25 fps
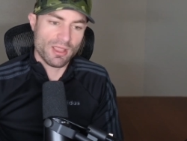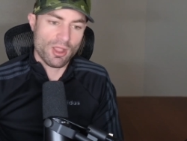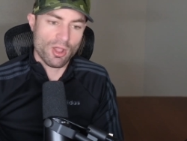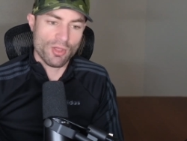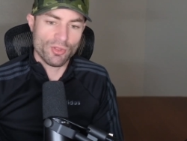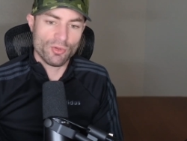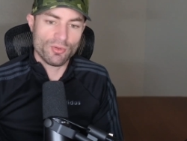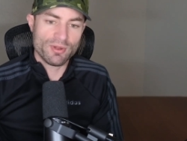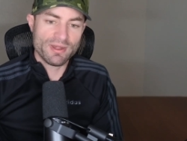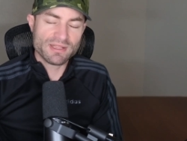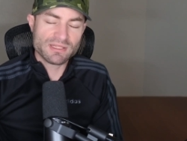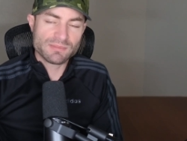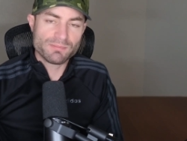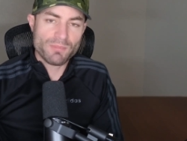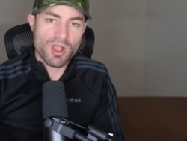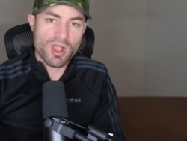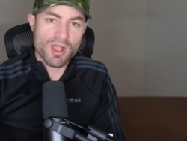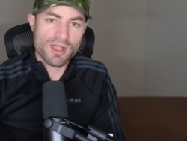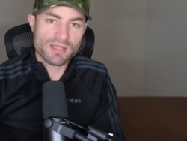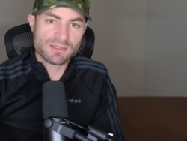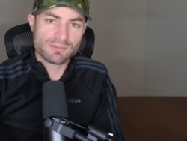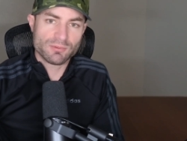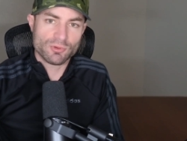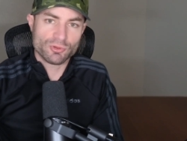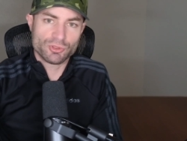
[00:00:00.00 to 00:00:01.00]
Although it is
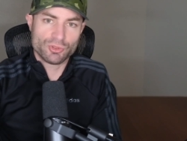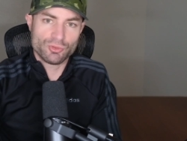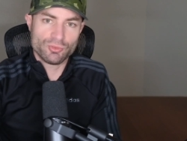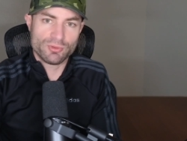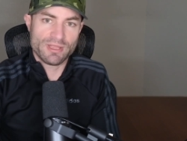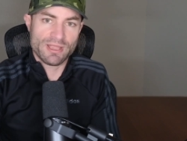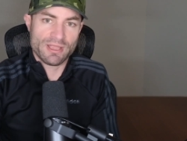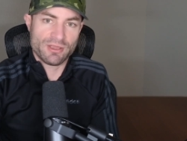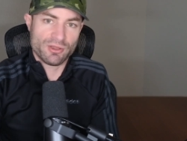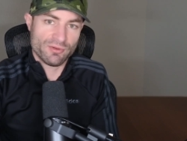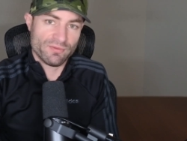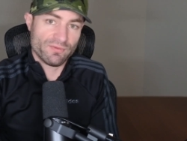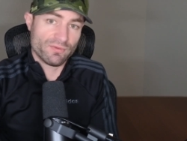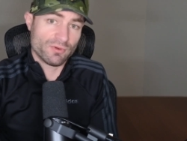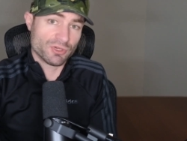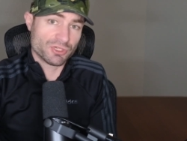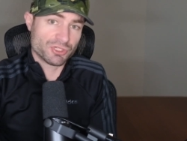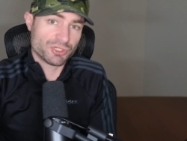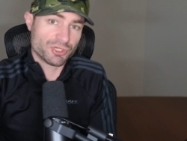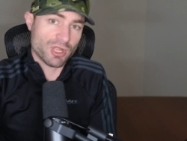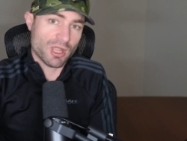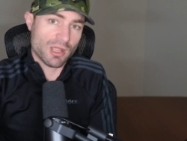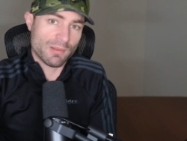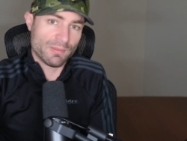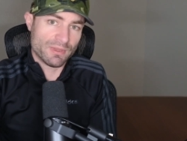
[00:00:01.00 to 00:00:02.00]
possible to get your
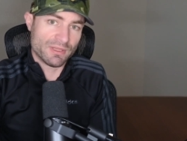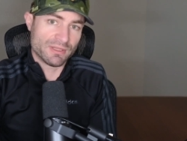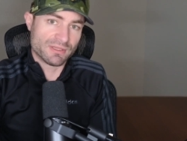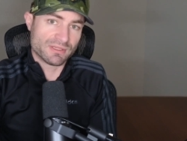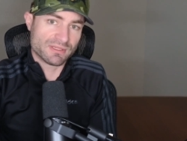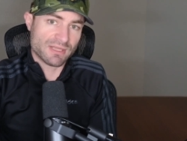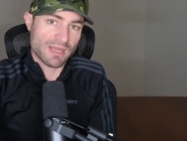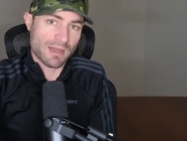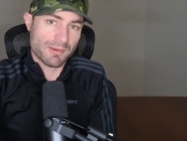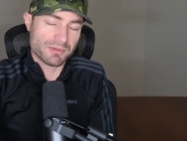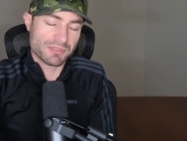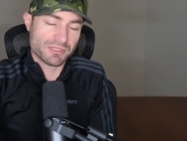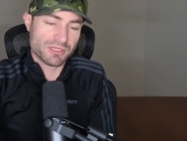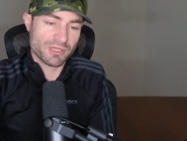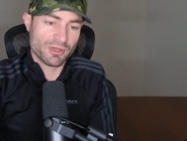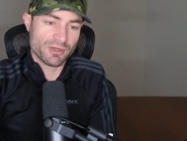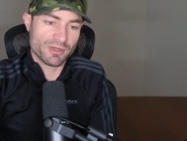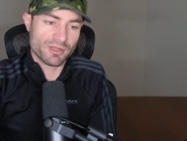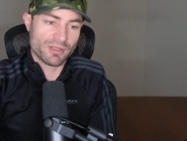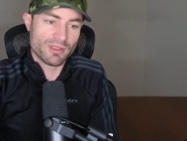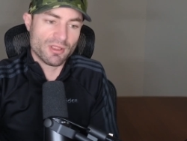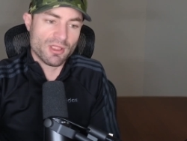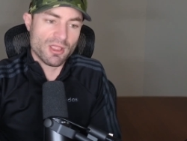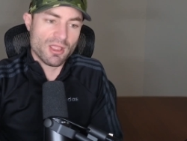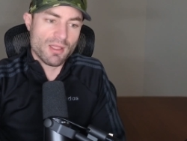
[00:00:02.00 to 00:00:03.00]
first job in
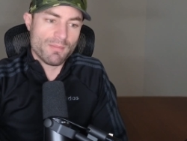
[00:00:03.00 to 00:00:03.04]
cybersecurity,